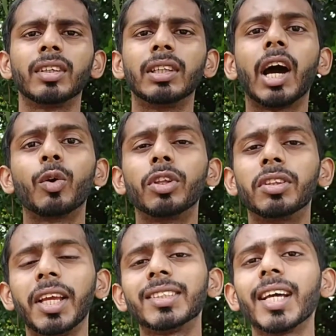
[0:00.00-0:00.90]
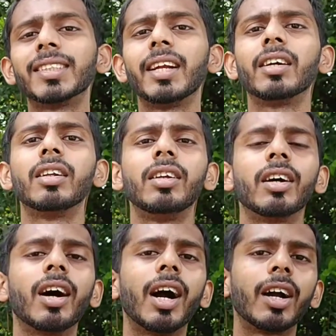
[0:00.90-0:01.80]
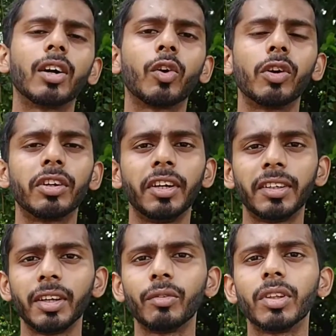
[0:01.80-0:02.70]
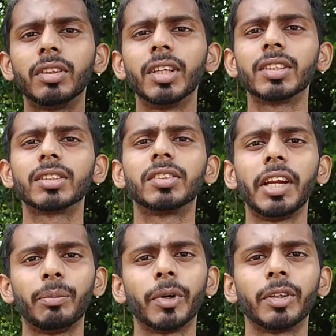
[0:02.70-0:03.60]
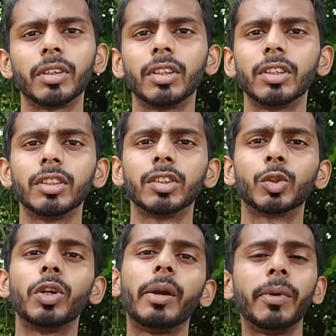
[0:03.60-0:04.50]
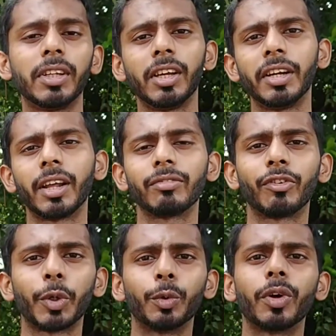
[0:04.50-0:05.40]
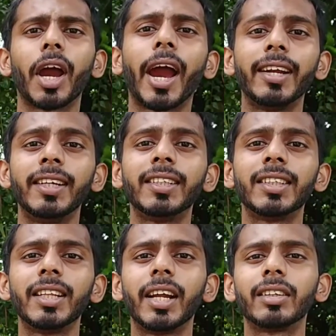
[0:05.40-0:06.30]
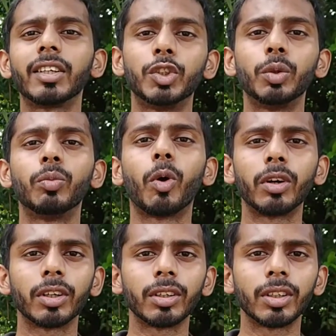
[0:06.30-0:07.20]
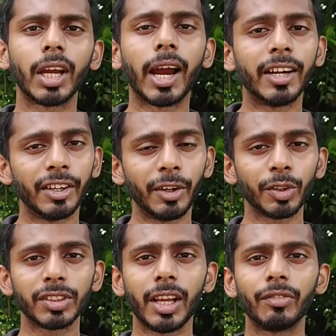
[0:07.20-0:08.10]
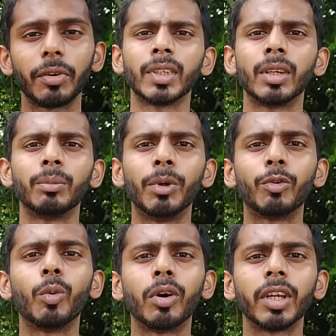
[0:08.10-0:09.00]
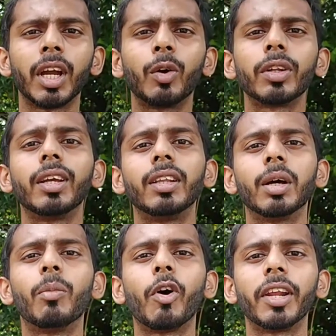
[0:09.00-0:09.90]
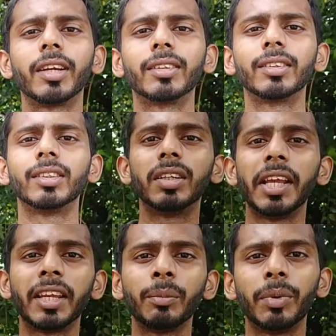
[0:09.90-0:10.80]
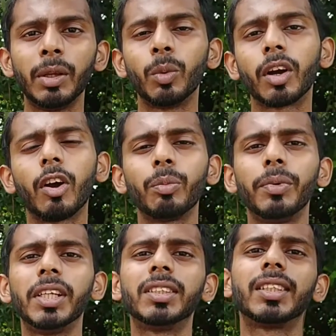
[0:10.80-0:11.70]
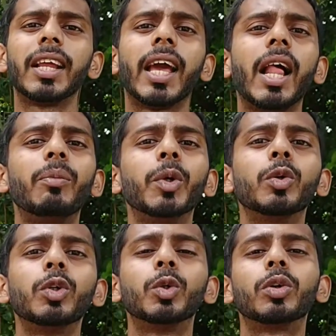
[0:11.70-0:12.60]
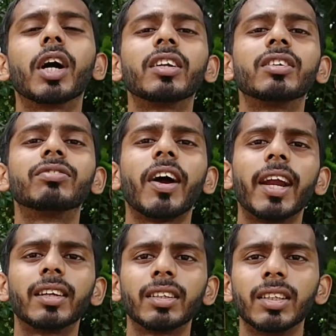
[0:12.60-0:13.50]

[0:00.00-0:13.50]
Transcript: Now, the things I said earlier are contradicting with this statement. So let me clear it up for you. I did say that consume water, hydrate yourself before working out in the morning. Taking pre-workout meals can help you to cut the fat.